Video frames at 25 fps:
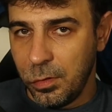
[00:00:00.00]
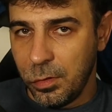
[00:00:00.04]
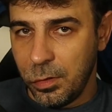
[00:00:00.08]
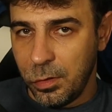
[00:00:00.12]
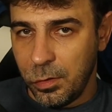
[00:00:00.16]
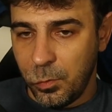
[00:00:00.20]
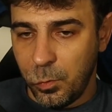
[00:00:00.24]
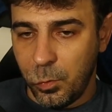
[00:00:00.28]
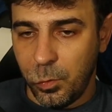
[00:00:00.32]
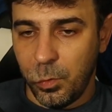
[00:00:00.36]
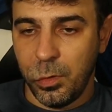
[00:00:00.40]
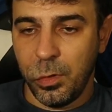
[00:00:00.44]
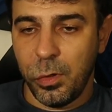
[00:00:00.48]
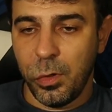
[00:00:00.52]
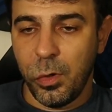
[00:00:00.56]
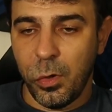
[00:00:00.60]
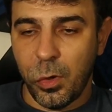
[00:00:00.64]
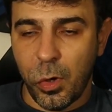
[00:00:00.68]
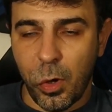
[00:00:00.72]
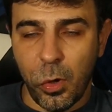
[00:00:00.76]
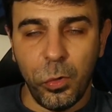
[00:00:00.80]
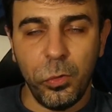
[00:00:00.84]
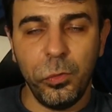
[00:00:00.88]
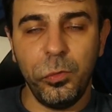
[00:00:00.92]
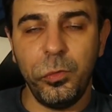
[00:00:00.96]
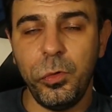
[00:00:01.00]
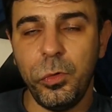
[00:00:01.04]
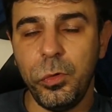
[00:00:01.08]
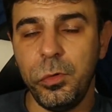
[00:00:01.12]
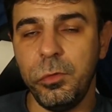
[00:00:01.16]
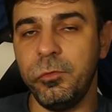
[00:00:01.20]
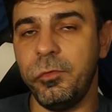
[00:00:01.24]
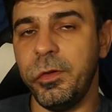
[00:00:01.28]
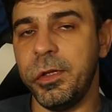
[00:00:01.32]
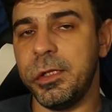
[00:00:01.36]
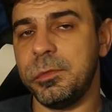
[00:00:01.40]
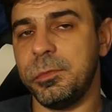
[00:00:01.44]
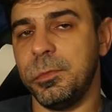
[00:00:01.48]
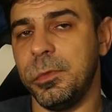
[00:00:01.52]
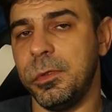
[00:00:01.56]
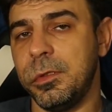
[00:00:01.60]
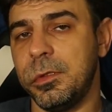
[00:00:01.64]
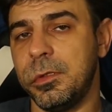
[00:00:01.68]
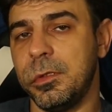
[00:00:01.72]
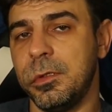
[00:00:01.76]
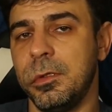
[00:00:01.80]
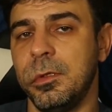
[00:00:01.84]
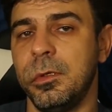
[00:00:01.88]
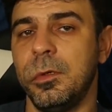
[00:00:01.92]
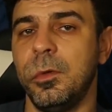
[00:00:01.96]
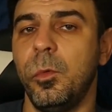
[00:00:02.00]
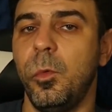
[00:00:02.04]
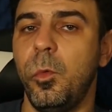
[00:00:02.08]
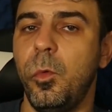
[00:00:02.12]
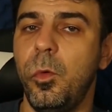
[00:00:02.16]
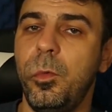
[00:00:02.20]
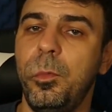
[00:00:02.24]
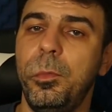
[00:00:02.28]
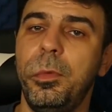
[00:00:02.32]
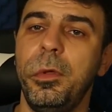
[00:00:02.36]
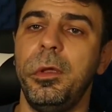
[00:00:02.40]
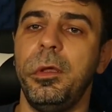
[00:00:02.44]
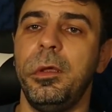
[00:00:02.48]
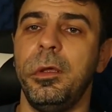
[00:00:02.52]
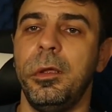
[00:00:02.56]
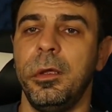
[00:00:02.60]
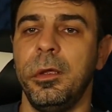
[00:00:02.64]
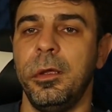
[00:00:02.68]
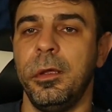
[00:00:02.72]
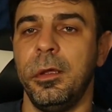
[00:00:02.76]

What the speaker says: all new investments will be